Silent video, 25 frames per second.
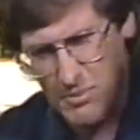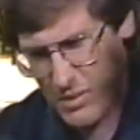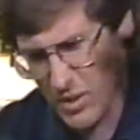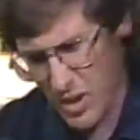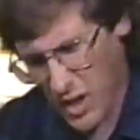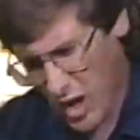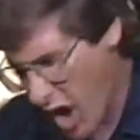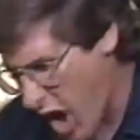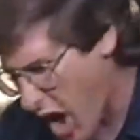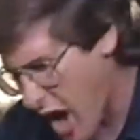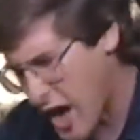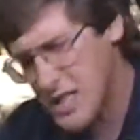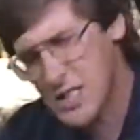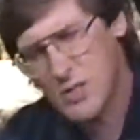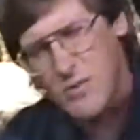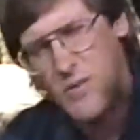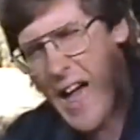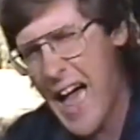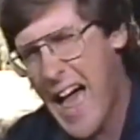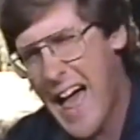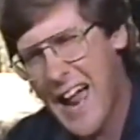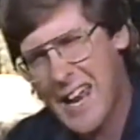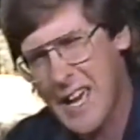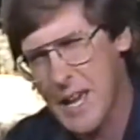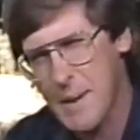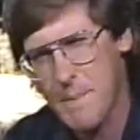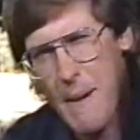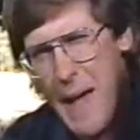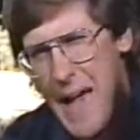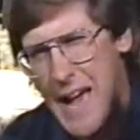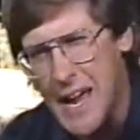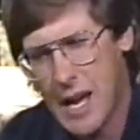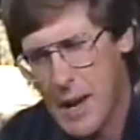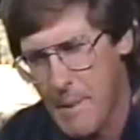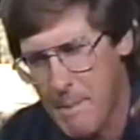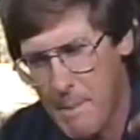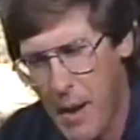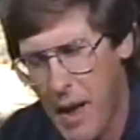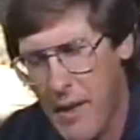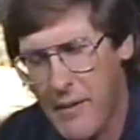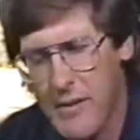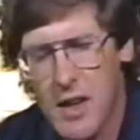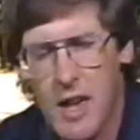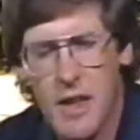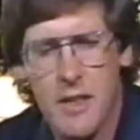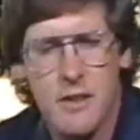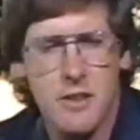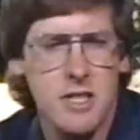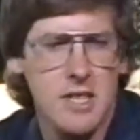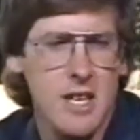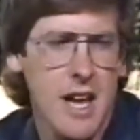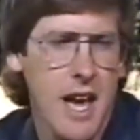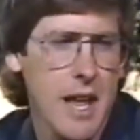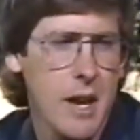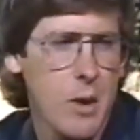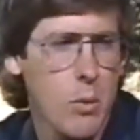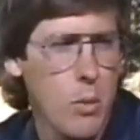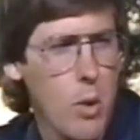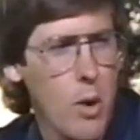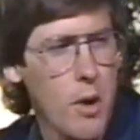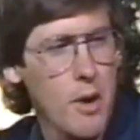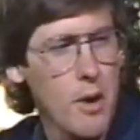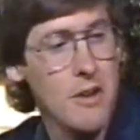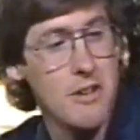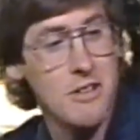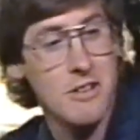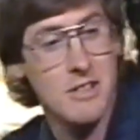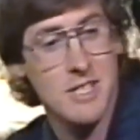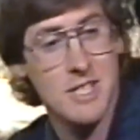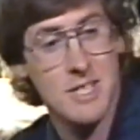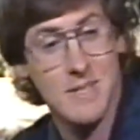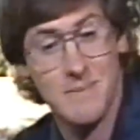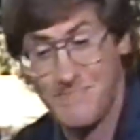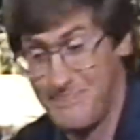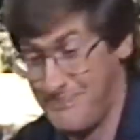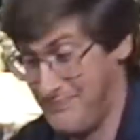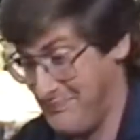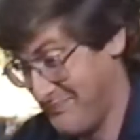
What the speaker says: Lost Valley back up on the other side of Warner's."